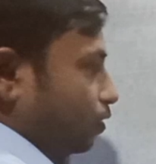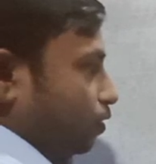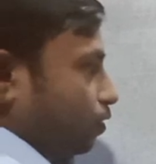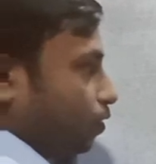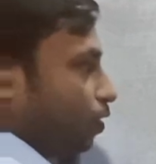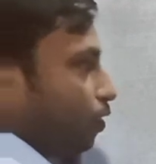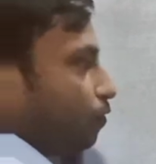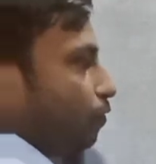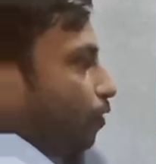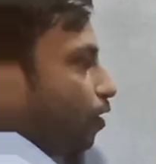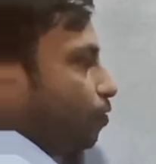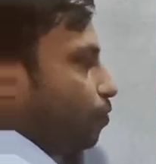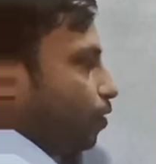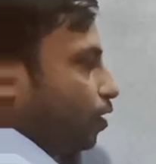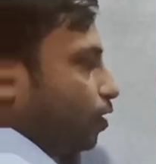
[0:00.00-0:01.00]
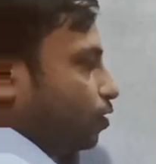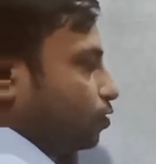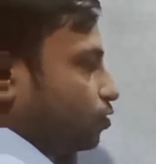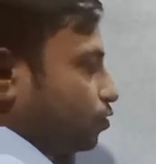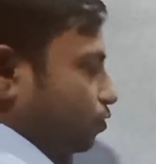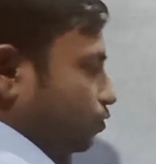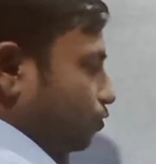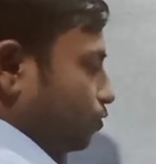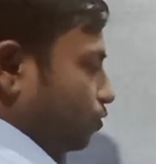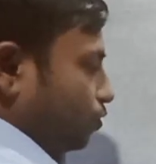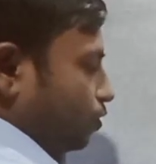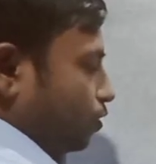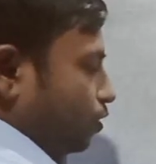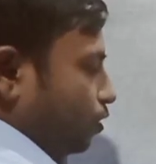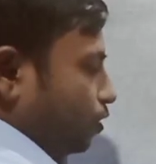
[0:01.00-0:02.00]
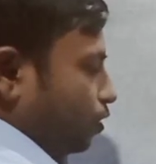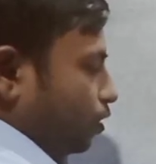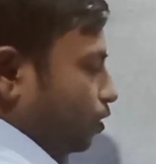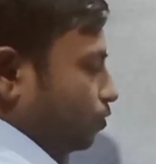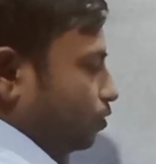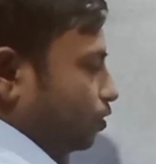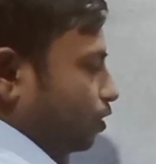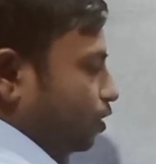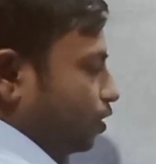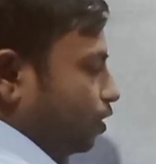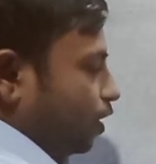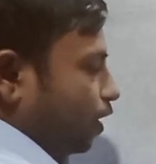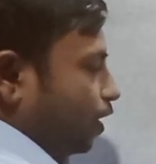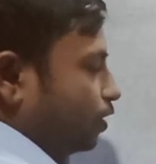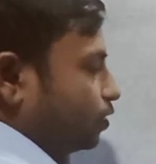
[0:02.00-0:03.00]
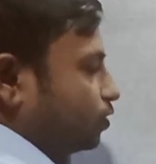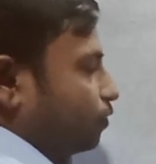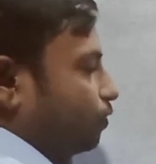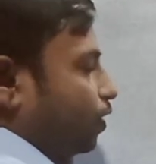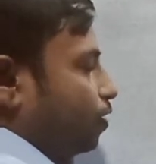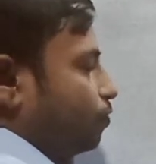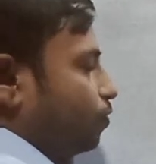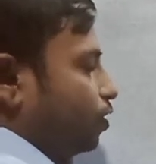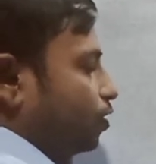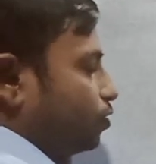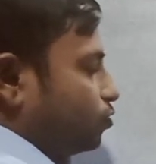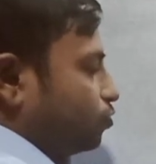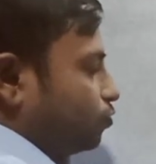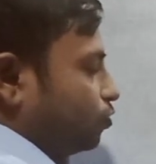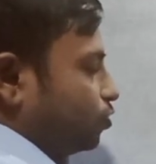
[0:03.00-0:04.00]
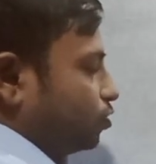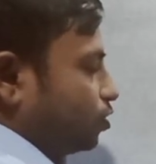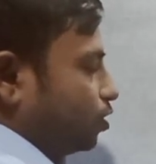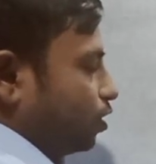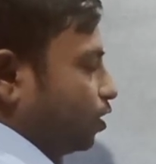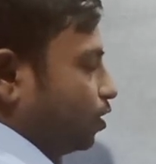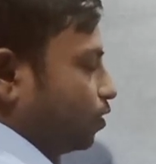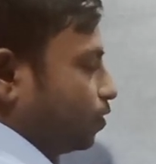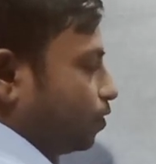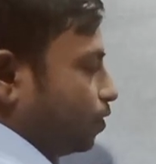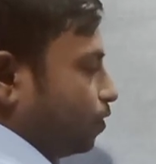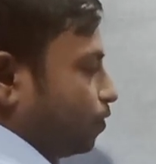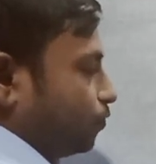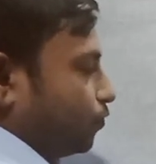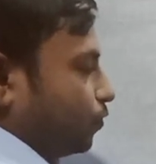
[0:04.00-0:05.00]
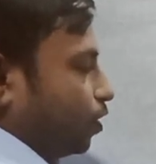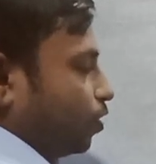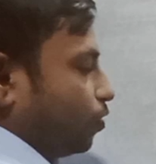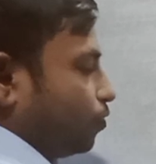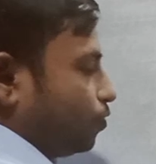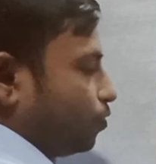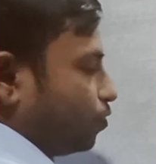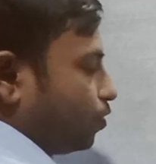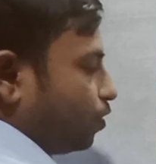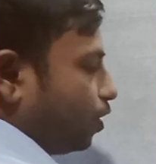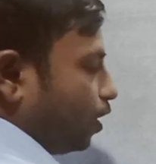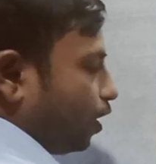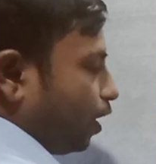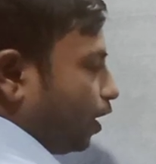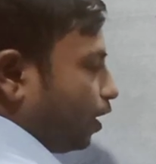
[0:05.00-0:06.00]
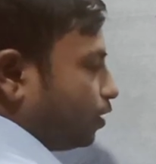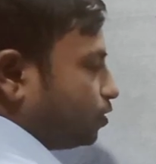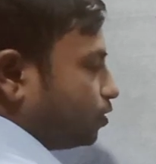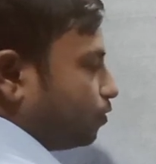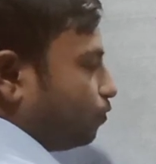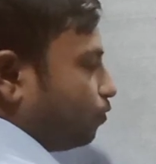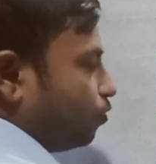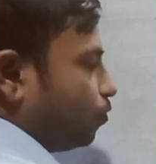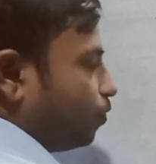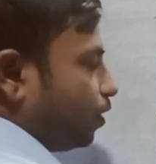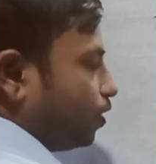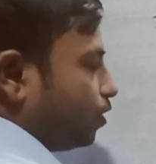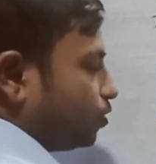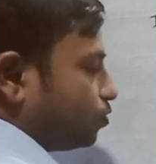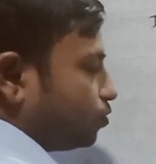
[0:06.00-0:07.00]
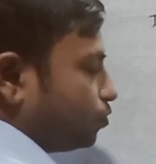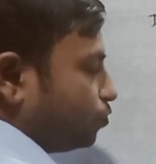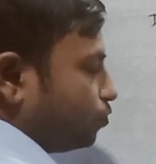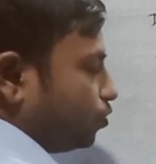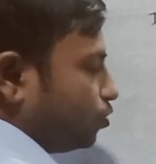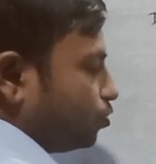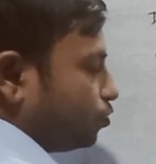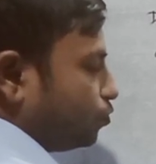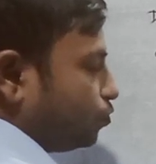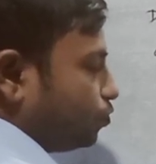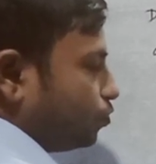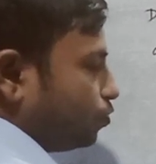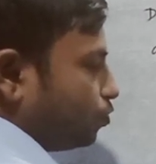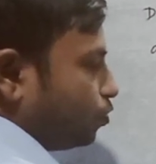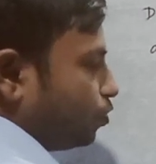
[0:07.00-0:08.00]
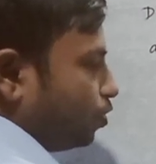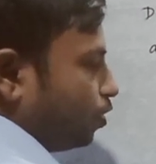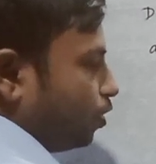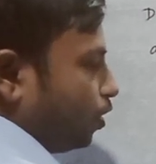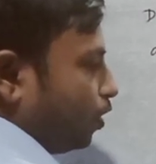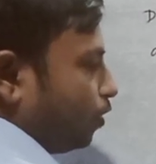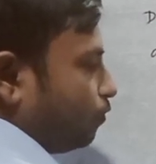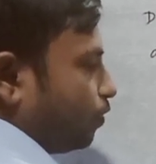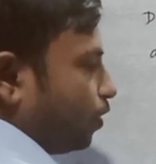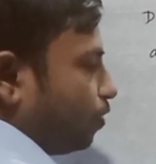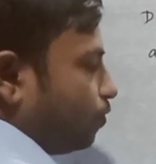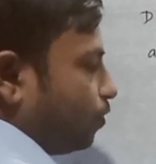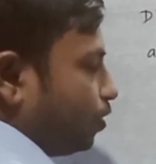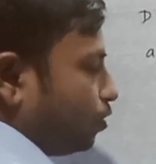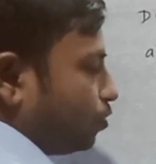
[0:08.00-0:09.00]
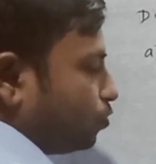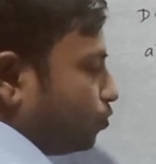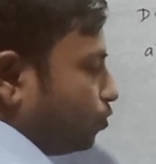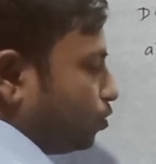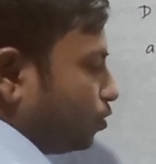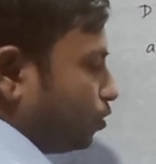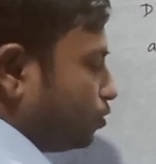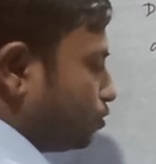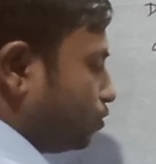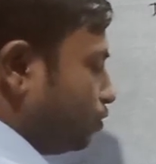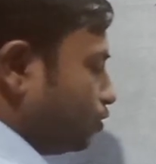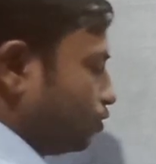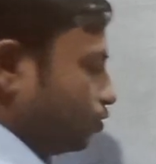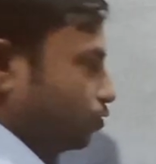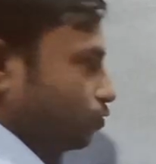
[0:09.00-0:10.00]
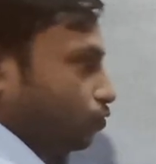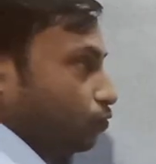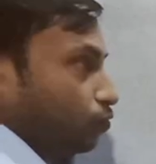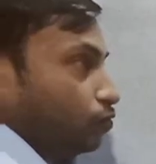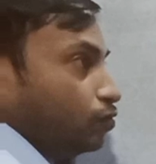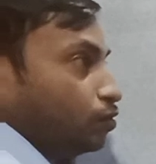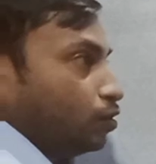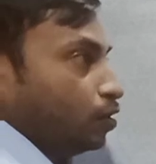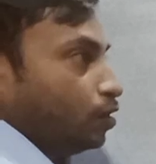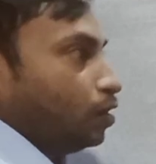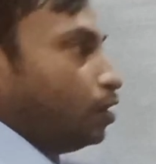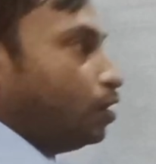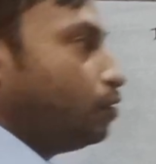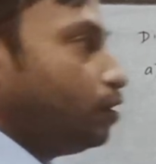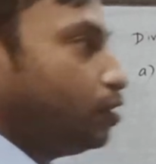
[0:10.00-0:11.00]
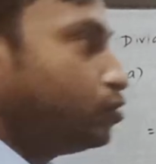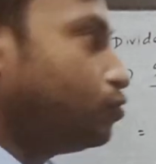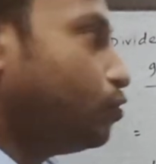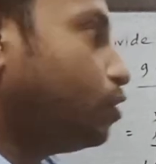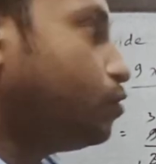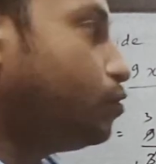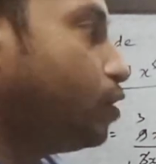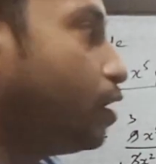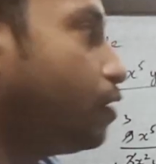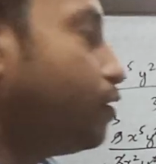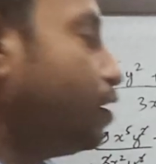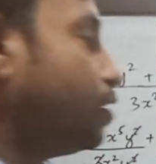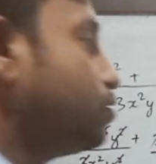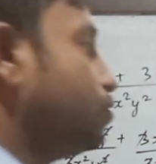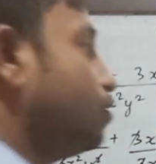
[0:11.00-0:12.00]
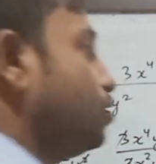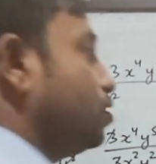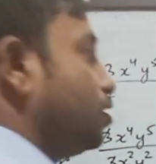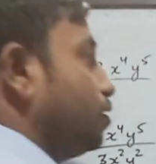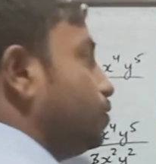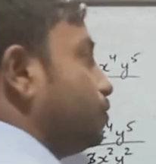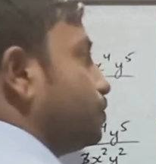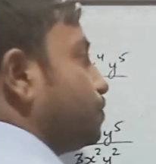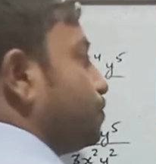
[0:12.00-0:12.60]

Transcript: Okay, 5 minus 2. Now 3x, 5 minus 2 is 3. Now x, 4 minus 2 is 2 and 5 minus 2 is also 2. Now let's go to our next question.